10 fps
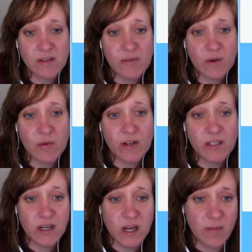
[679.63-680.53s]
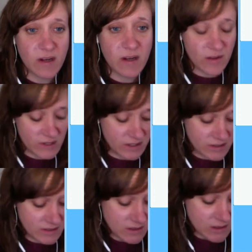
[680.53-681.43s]
So if I wanted to comment on
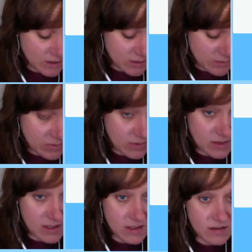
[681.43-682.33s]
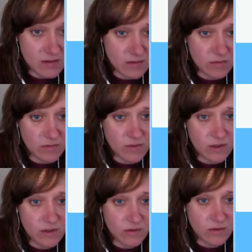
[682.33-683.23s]
this, please
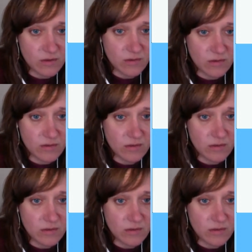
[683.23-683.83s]
review,